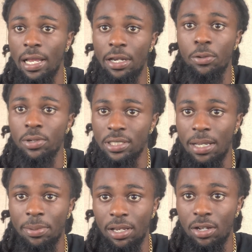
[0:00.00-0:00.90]
I know what
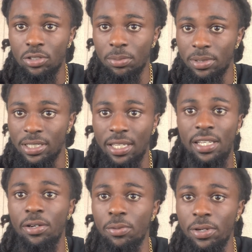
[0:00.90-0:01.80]
type of loss I'm gonna take
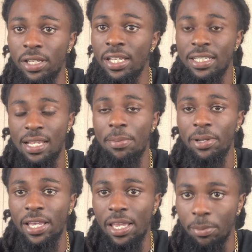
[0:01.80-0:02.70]
and what type of
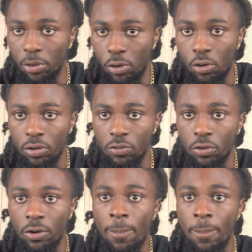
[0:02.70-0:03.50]
game I'm going for.